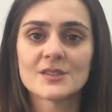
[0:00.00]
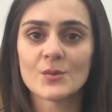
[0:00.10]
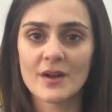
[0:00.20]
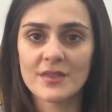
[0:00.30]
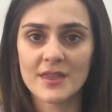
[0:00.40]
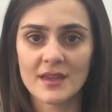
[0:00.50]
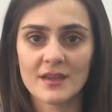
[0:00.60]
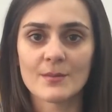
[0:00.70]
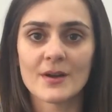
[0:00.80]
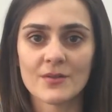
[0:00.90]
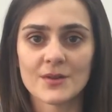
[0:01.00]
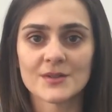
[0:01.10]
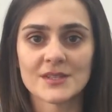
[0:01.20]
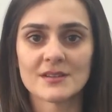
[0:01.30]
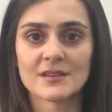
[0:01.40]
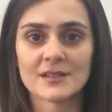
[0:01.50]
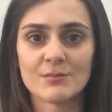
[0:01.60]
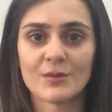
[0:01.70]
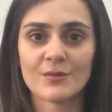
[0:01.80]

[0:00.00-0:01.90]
It's worth thinking about those things